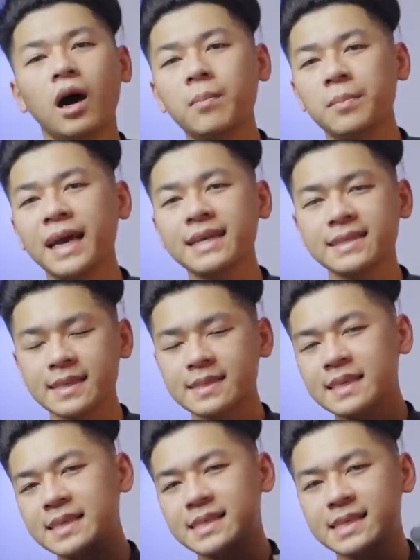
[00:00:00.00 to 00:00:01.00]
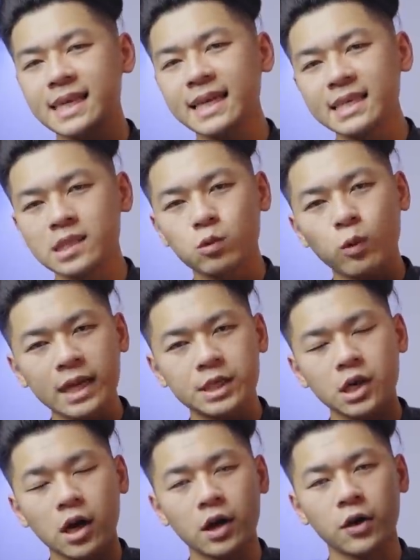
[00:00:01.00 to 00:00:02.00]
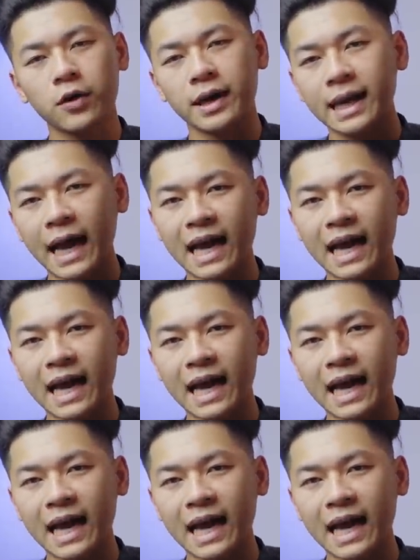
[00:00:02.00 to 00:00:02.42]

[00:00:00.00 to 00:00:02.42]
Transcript: Up next is the City Sweat Jogger in